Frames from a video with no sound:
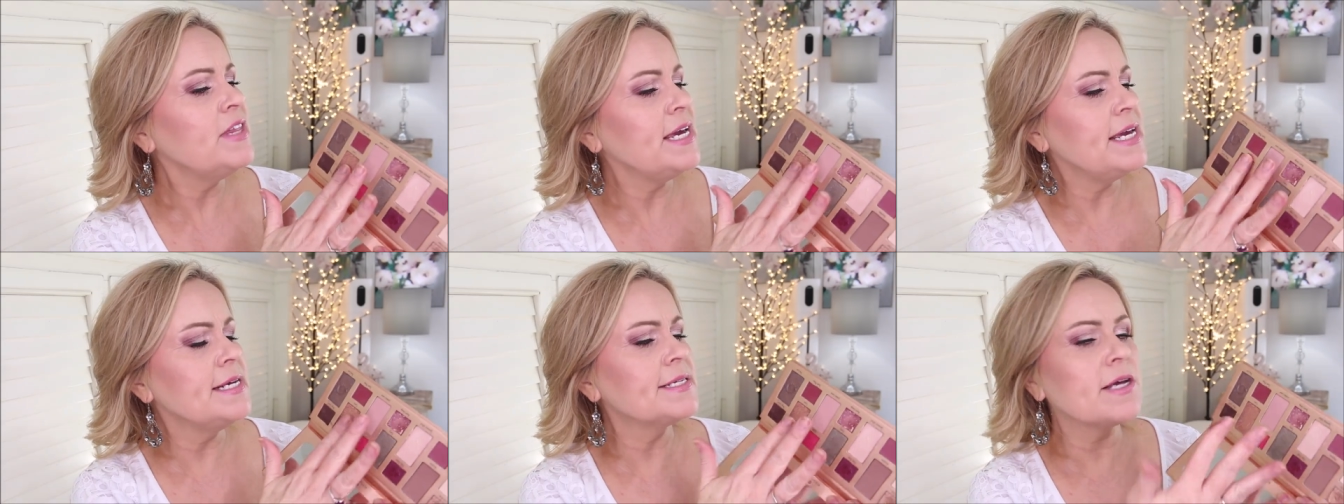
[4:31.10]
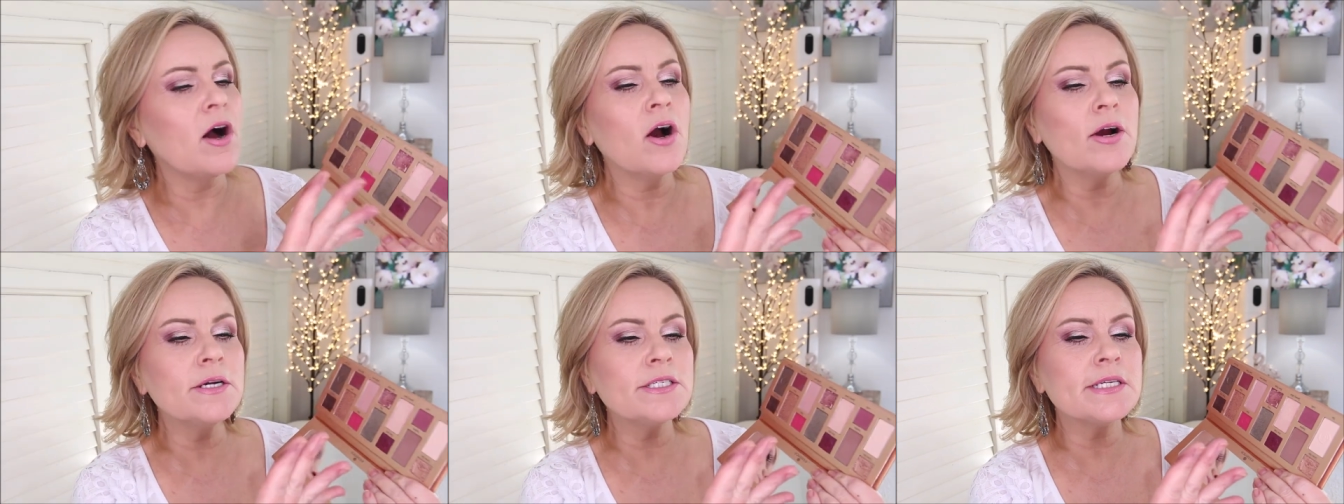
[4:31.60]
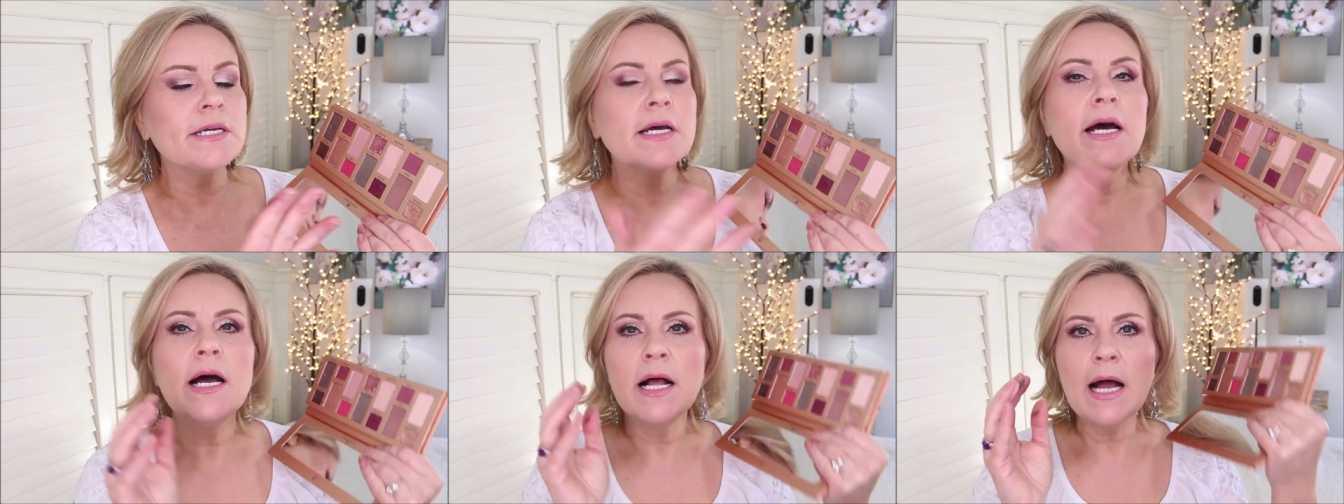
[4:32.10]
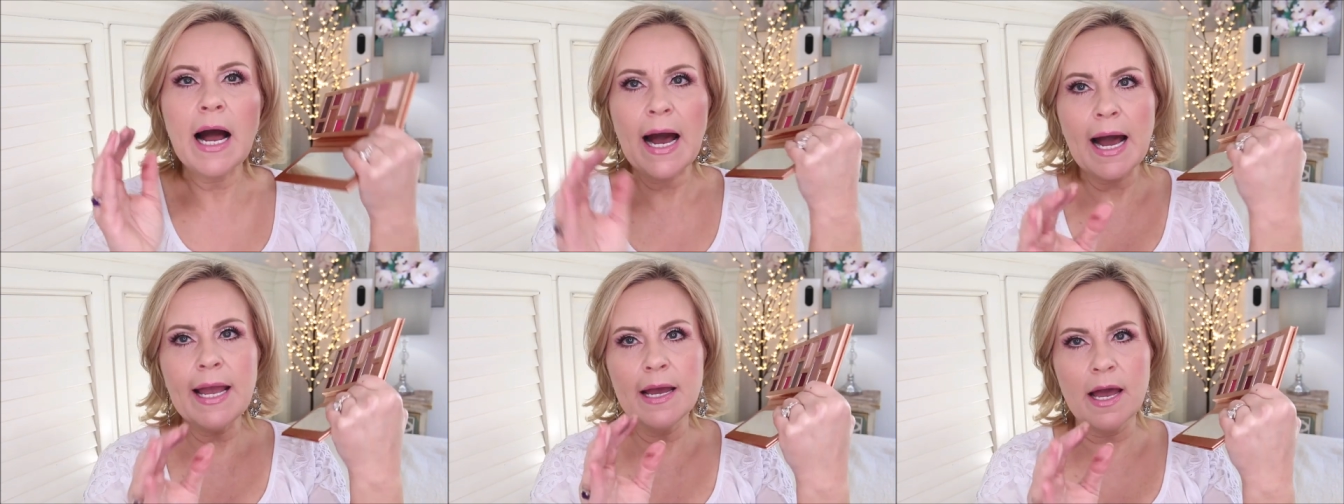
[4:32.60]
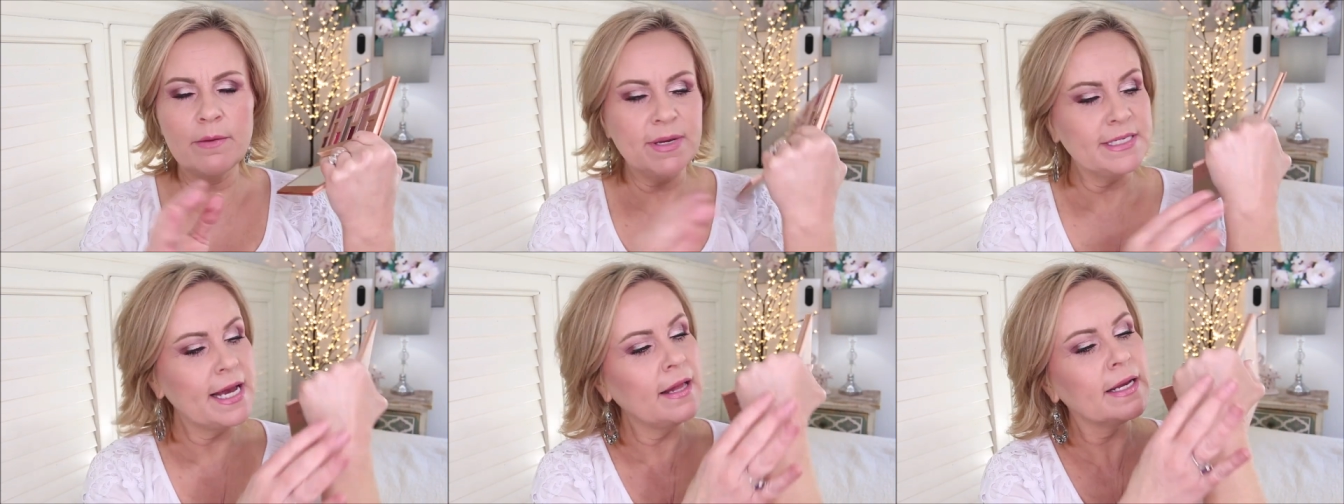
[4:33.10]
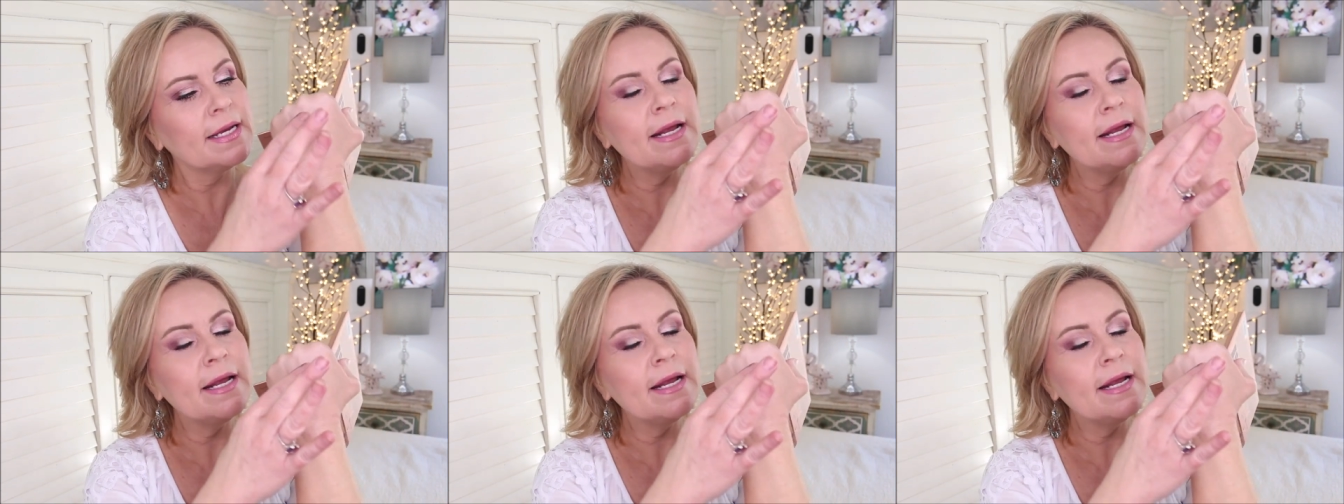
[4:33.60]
these aren't high, high metallic.